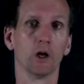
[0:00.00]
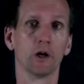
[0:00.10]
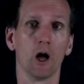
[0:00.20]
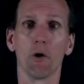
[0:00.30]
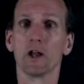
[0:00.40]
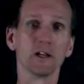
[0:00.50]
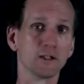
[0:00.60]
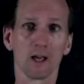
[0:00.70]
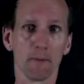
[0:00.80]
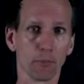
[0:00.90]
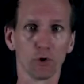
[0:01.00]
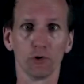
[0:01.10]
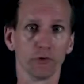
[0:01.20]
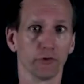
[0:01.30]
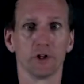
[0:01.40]
Now in the
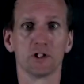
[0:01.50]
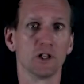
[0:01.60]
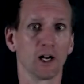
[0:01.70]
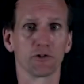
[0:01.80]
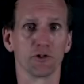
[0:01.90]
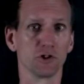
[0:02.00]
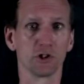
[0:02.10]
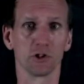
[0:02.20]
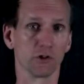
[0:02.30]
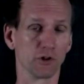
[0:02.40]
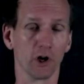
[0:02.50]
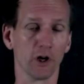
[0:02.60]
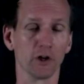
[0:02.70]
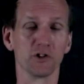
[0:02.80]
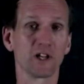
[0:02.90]
sample, these electrons
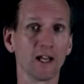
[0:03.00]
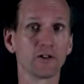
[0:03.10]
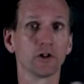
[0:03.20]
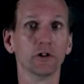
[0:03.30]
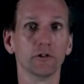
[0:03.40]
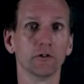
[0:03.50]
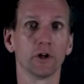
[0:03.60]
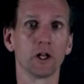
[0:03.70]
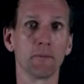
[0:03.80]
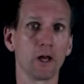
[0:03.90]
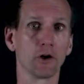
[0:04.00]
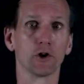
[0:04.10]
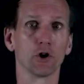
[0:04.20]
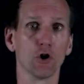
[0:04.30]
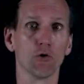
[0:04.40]
scatter, and they may
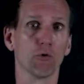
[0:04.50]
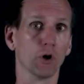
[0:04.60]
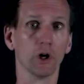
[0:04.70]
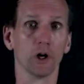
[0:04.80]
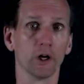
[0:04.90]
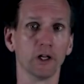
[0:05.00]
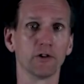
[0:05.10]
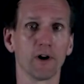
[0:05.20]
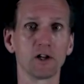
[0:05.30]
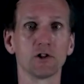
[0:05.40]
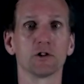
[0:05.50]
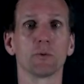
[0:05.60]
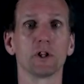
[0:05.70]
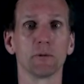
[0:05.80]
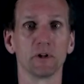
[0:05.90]
undergo interactions
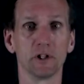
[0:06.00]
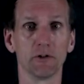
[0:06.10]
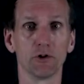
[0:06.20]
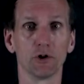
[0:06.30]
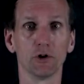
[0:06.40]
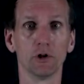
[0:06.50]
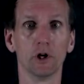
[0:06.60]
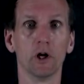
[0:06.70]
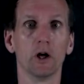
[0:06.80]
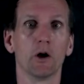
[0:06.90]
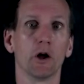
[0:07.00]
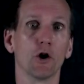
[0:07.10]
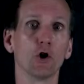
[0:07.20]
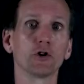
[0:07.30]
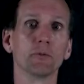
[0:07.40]
with the material, and
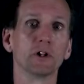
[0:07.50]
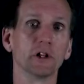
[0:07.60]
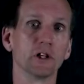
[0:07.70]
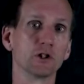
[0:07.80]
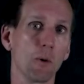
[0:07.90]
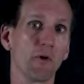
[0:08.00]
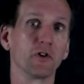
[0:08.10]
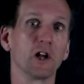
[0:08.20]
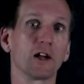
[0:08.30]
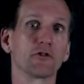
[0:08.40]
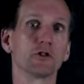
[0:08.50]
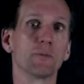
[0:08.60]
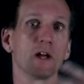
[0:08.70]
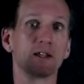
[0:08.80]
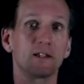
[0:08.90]
ultimately some of the electrons
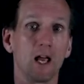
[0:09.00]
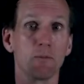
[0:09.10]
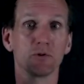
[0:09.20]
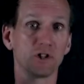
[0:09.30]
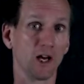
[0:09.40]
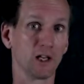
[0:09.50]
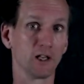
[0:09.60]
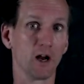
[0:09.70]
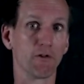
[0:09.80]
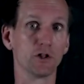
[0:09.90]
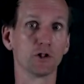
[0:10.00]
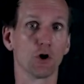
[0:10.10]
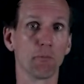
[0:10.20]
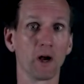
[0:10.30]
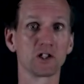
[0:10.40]
may escape, secondaries
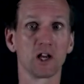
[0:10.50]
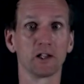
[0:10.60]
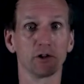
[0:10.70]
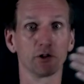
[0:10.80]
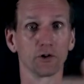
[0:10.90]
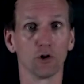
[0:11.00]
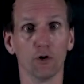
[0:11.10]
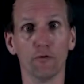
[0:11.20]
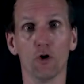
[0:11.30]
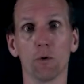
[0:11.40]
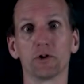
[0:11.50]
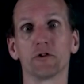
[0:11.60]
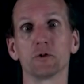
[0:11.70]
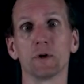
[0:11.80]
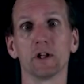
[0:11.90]
or backscattered or forward
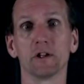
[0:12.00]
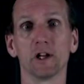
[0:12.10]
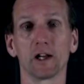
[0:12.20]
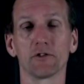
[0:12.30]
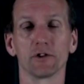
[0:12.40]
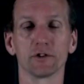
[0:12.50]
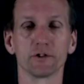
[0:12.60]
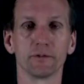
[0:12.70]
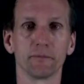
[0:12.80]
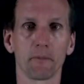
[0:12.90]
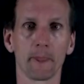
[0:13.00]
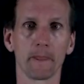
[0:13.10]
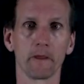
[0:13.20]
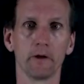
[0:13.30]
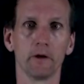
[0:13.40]
transmitted electrons.
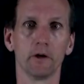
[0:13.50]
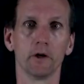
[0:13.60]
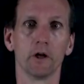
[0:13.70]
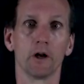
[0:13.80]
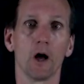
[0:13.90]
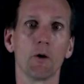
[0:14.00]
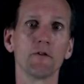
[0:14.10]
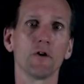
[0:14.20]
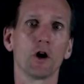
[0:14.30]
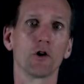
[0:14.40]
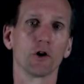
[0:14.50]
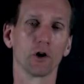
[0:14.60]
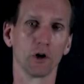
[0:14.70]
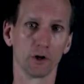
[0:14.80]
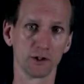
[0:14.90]
Now if our
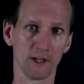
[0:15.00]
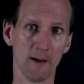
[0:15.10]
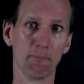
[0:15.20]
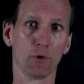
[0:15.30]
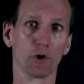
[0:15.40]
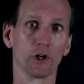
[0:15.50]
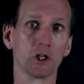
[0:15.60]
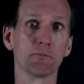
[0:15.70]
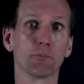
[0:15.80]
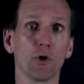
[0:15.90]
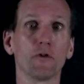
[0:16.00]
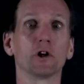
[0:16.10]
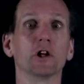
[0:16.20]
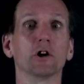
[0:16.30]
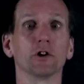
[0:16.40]
sample is
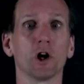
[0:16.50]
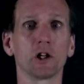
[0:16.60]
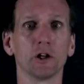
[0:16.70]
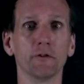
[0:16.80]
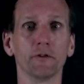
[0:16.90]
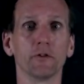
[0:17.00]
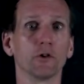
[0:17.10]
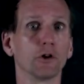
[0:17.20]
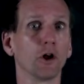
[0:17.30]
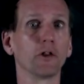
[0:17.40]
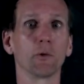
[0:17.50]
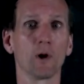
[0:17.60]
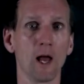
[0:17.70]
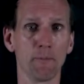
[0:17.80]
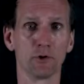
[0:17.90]
perfectly conductive, nothing will
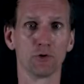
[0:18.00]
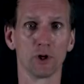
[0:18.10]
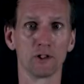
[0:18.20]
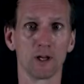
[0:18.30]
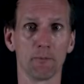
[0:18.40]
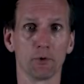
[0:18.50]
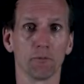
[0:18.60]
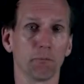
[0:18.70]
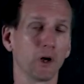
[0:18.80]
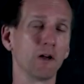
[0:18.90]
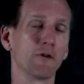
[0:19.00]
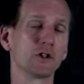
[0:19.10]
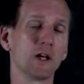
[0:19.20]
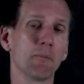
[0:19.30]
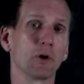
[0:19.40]
happen to that sample. But if our
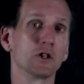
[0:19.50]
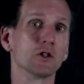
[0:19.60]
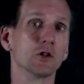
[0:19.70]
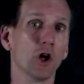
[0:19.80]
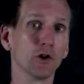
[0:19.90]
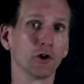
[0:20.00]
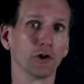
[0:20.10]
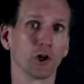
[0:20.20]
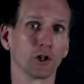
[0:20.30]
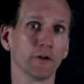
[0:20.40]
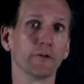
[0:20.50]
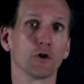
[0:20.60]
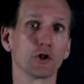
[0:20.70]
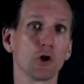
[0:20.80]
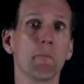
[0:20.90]
sample is non-conductive,
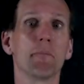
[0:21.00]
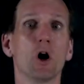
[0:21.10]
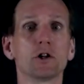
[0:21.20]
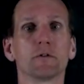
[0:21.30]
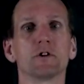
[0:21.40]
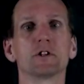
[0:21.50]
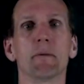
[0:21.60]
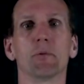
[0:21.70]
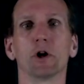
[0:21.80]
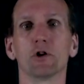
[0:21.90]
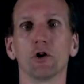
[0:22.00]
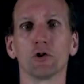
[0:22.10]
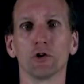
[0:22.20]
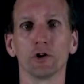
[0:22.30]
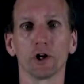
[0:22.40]
or some parts of the sample are
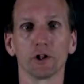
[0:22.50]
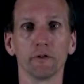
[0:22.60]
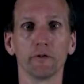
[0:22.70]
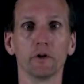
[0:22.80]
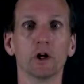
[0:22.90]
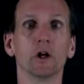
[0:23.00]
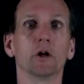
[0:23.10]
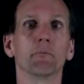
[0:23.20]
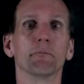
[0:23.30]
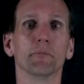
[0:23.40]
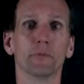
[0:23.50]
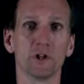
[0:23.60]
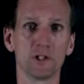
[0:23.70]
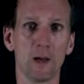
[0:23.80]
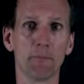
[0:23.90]
non-conductive, the
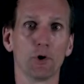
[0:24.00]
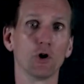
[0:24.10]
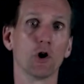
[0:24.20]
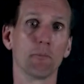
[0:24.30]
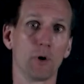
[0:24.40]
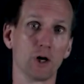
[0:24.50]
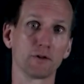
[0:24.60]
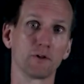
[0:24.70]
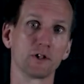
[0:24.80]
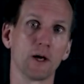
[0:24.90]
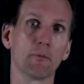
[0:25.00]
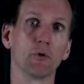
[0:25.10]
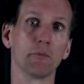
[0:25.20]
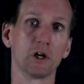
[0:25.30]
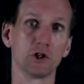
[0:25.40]
sample or parts of the sample
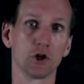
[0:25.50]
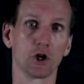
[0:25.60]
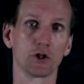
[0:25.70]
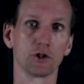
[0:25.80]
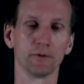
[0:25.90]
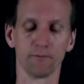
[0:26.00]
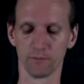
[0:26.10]
may charge.